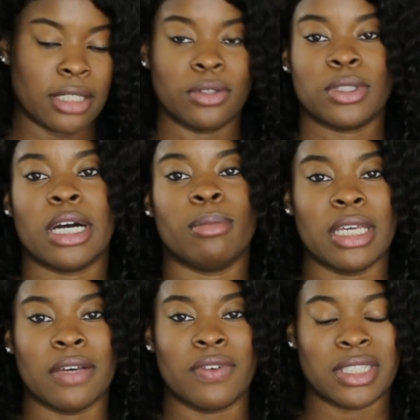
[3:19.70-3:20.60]
and you tell
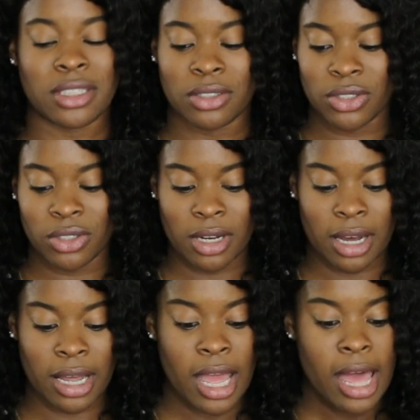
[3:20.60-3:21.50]
me if it's good or
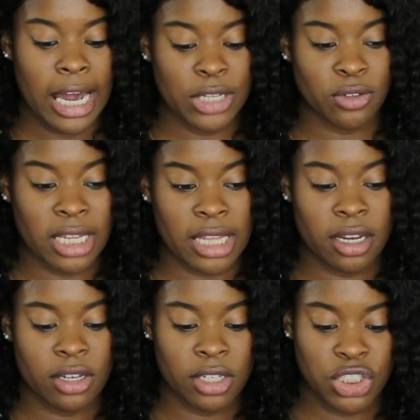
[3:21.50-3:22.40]
not i do like that
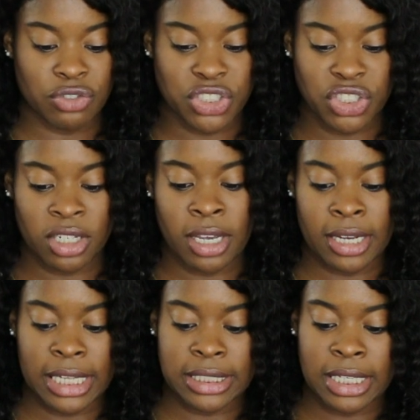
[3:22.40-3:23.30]
it is stretchy
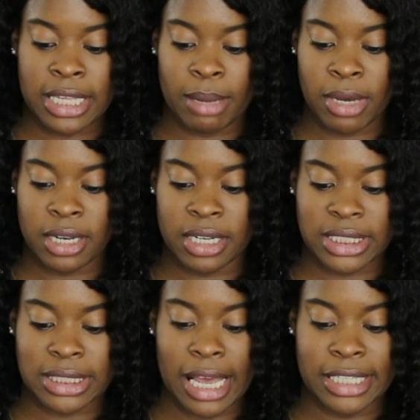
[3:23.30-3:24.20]
and i did get mine in the
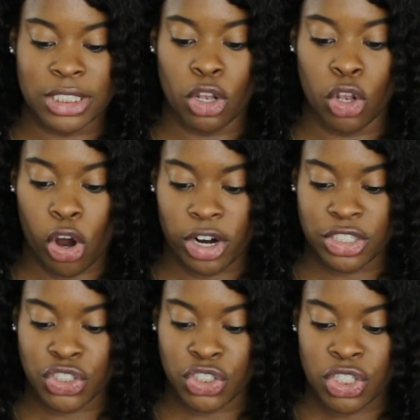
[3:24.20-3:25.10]
size
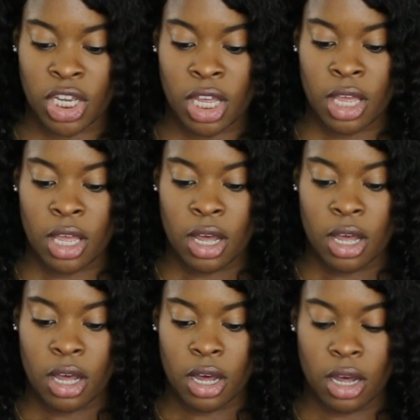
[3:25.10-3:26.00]
large
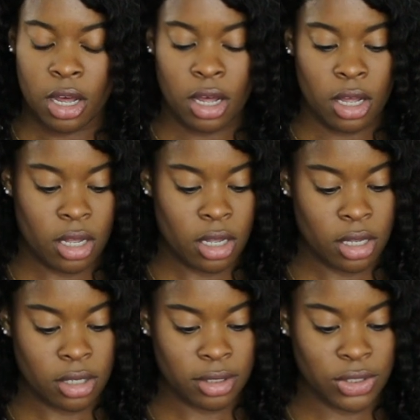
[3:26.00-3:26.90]
uh
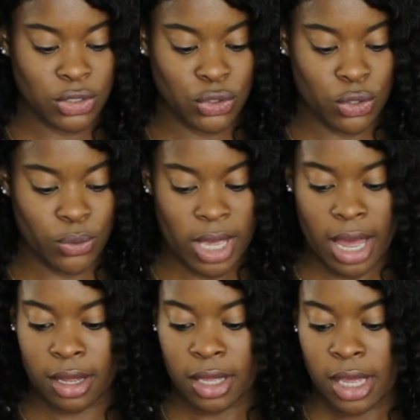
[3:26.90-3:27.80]
so
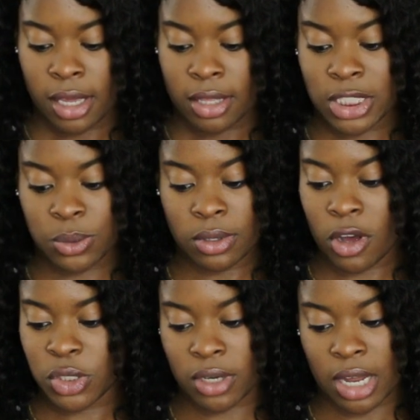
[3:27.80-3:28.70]
yeah this one i
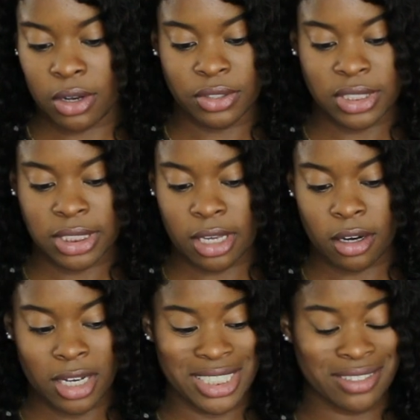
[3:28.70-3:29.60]
also got it on
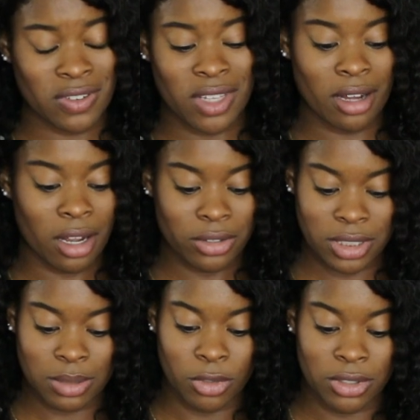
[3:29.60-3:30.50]
sale it's 50
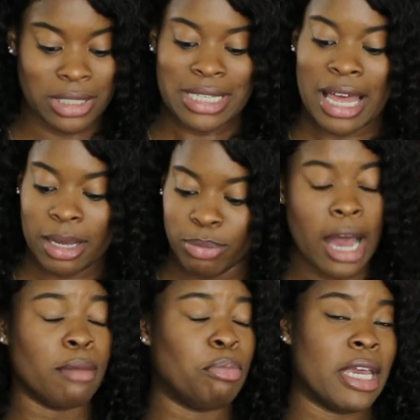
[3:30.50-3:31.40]
dollars on the tag but
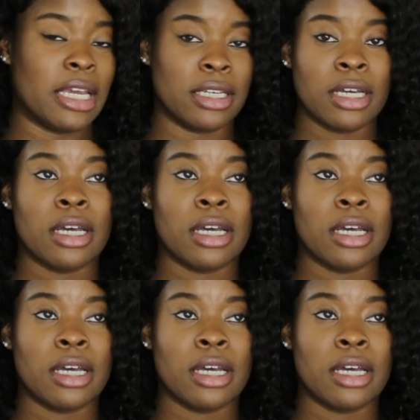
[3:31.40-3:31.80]
i paid